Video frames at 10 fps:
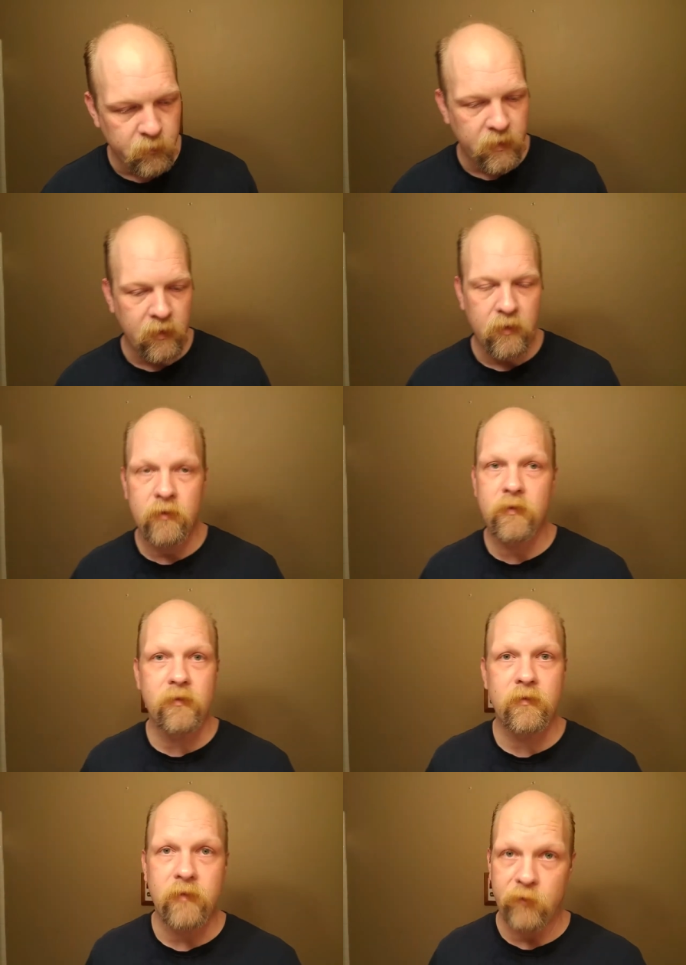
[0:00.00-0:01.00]
the money,
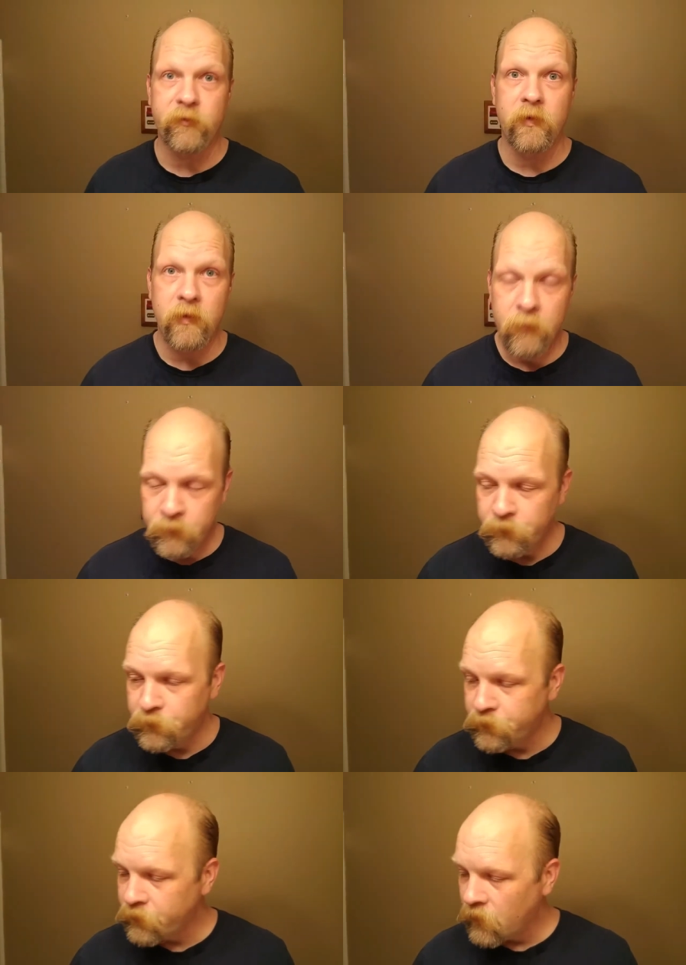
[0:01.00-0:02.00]
definitely.
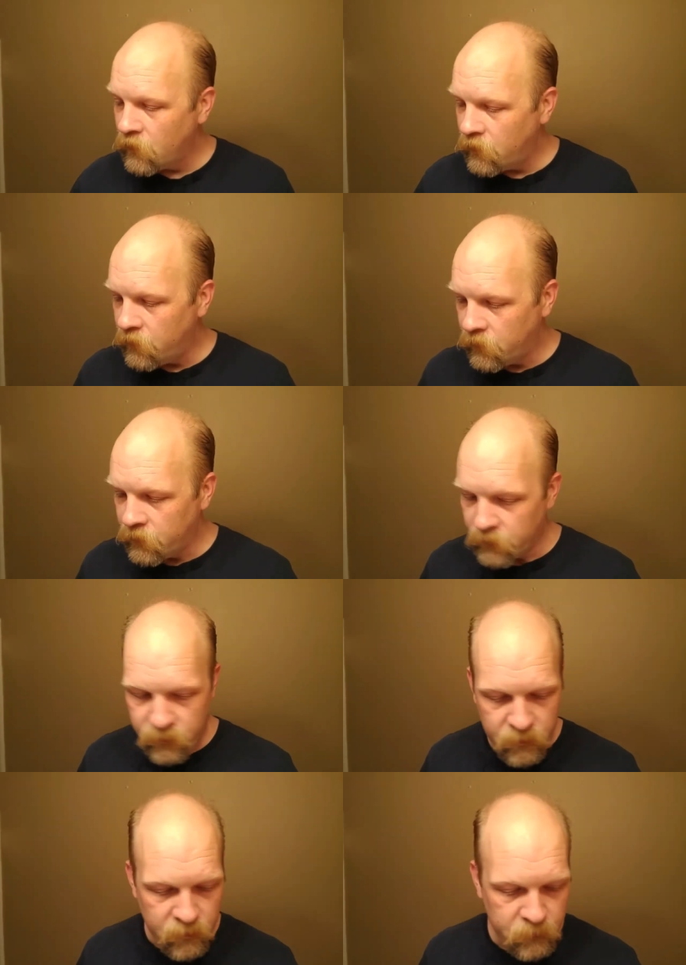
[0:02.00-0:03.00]

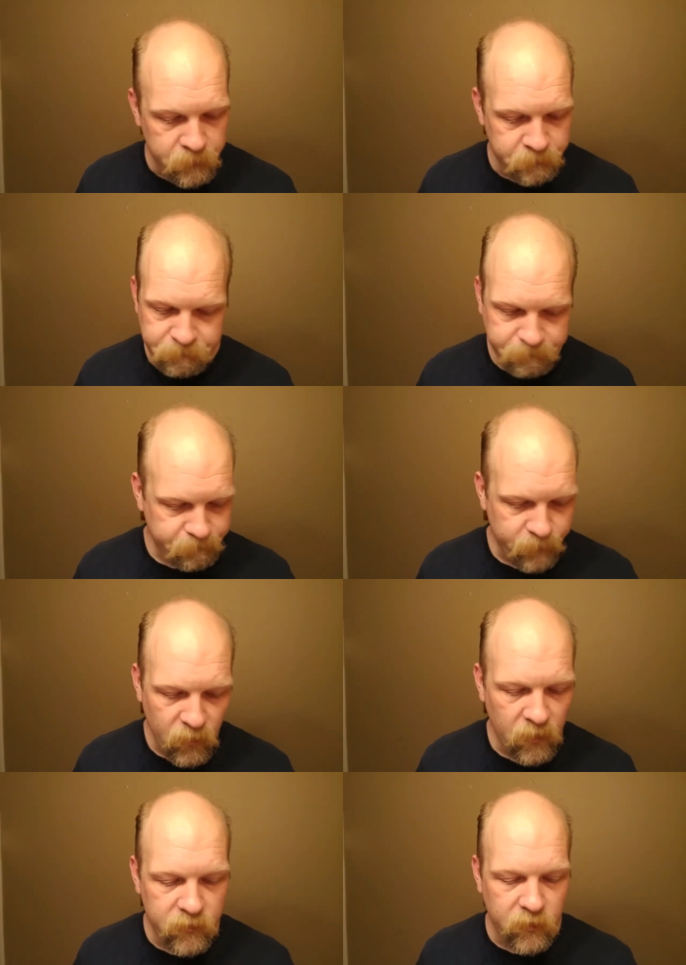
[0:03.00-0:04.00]
And uh,
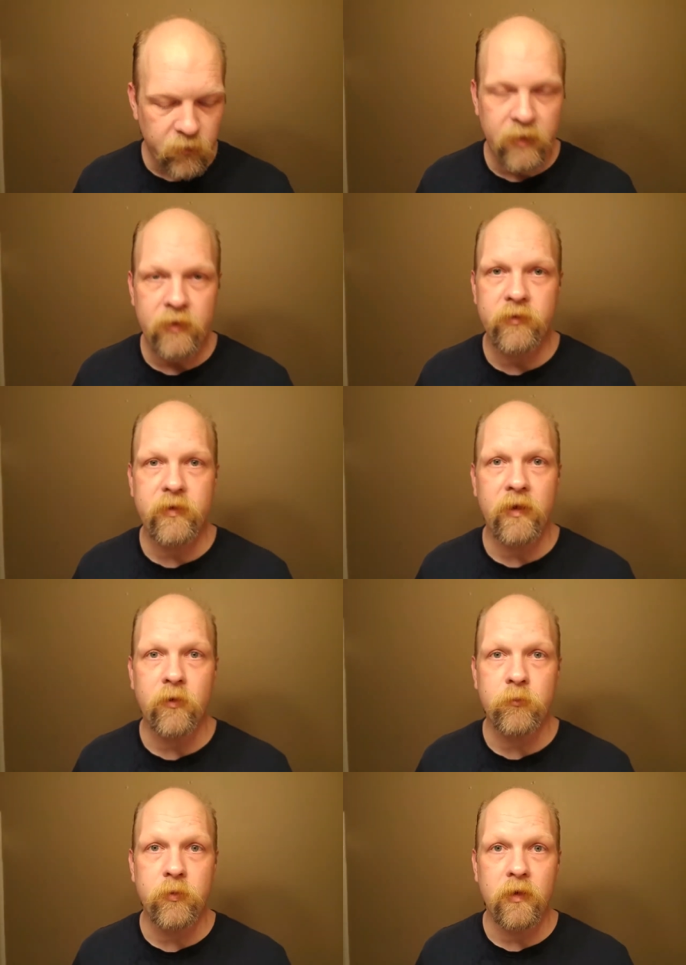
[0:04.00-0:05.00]
it's a great
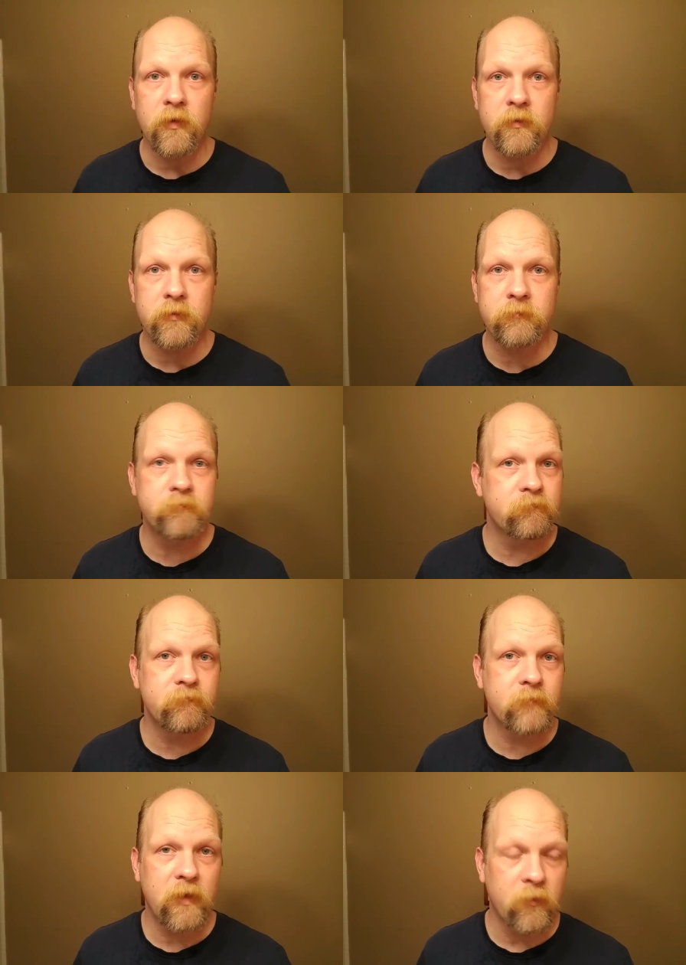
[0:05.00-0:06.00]
standard product
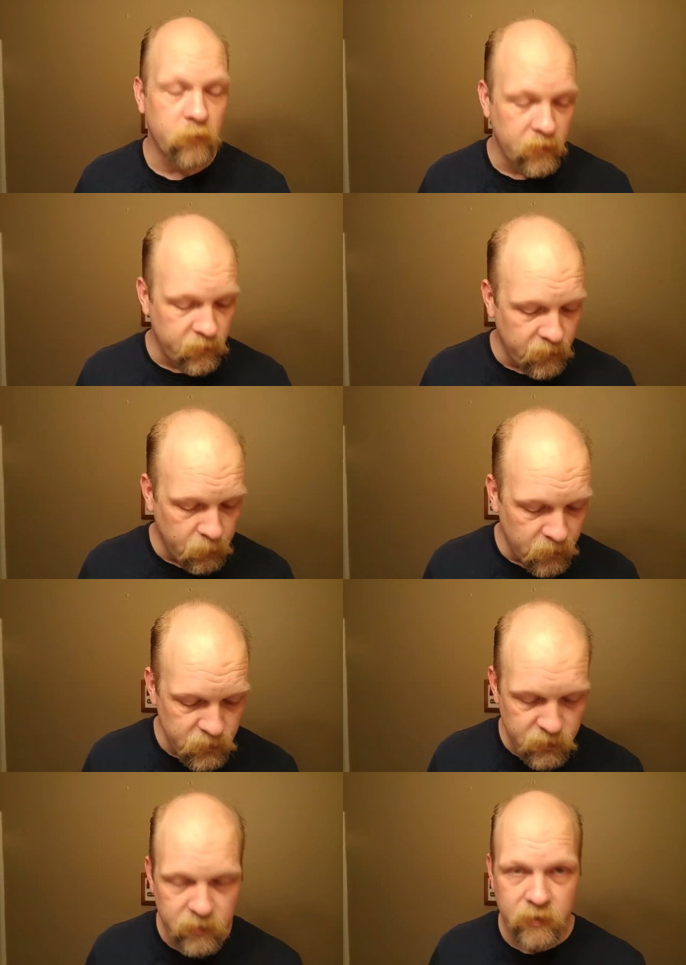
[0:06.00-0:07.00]
can't really say
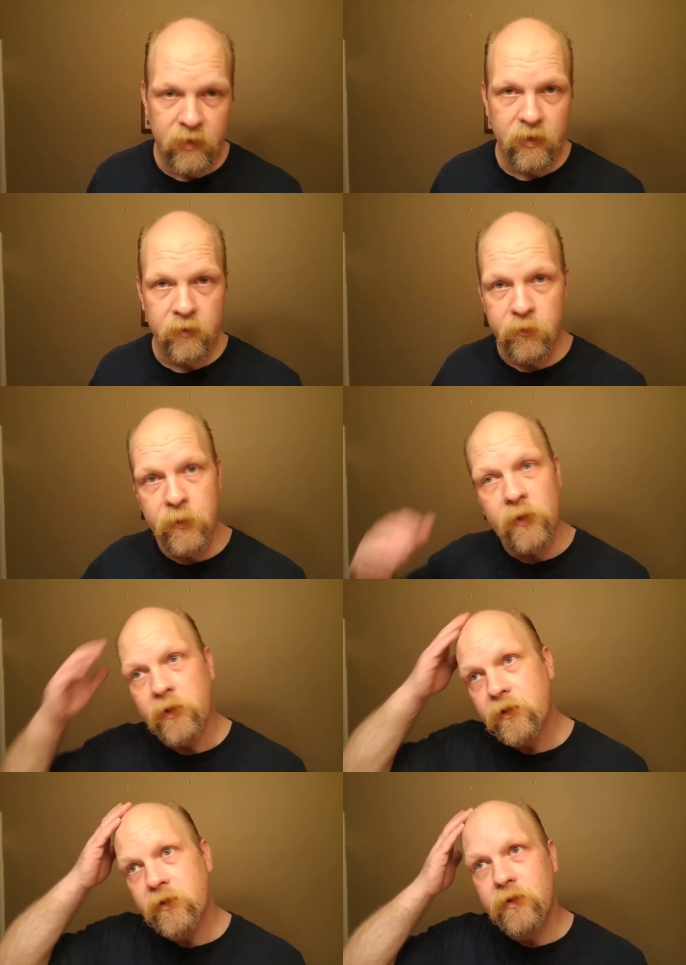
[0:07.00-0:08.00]
much uh, negative
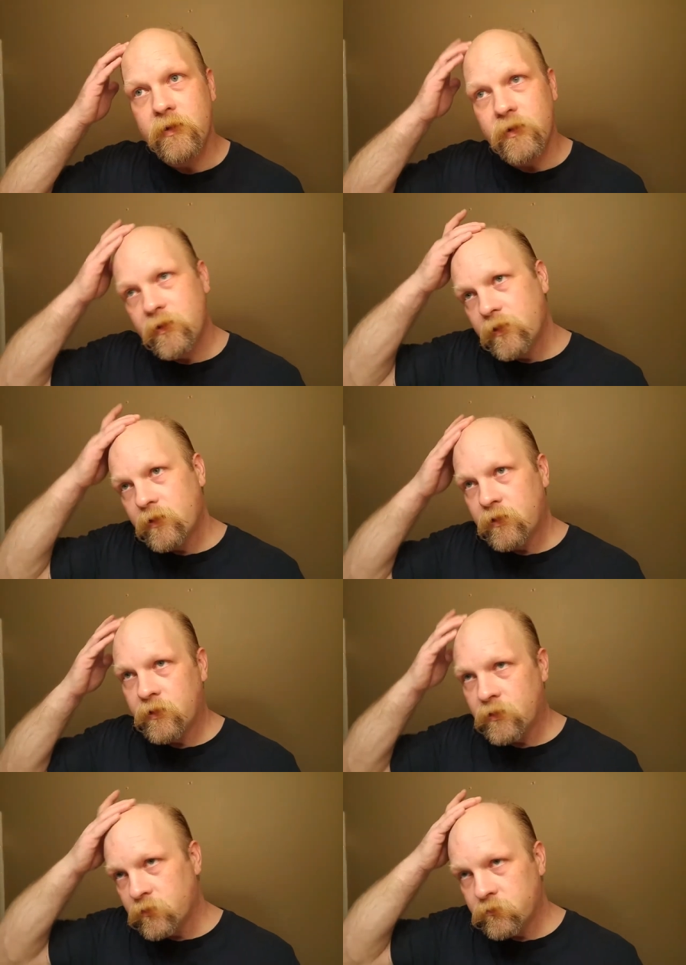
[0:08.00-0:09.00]
about it.
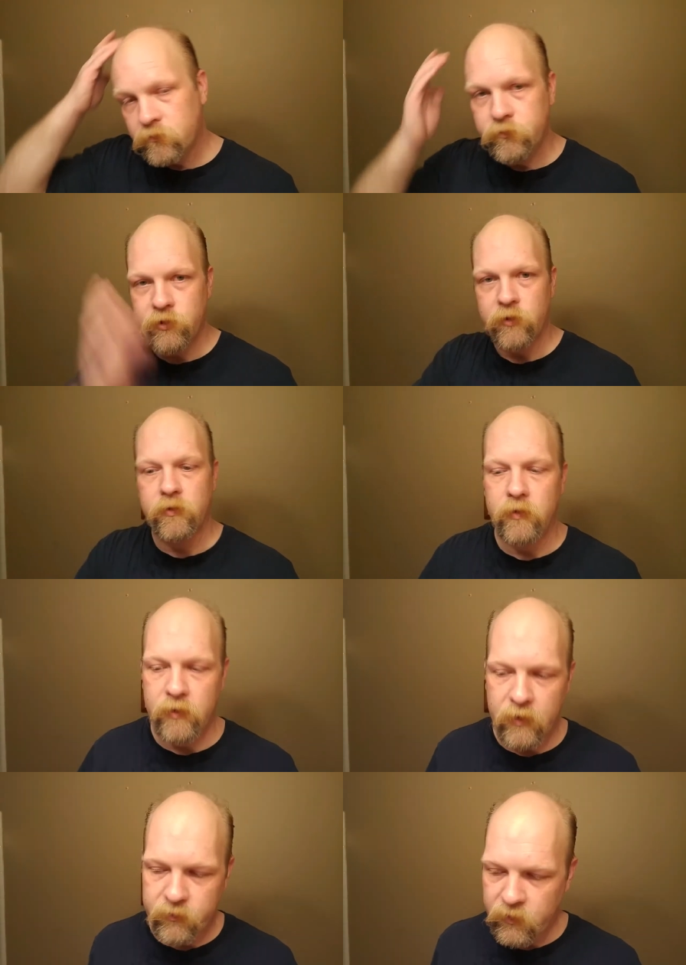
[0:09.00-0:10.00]
Uh, sure,
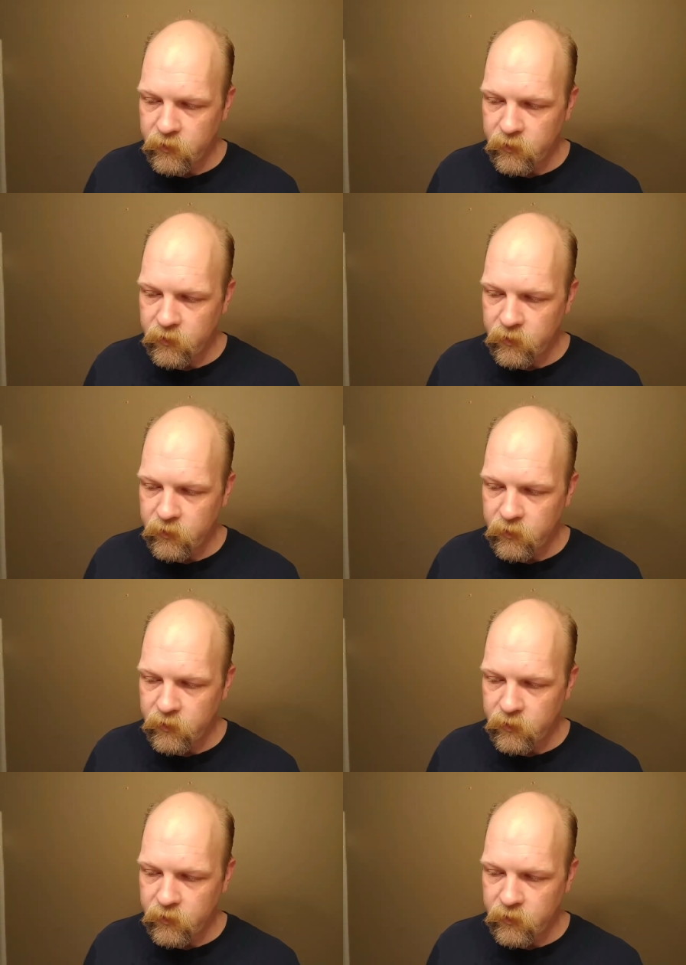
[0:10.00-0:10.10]
it has an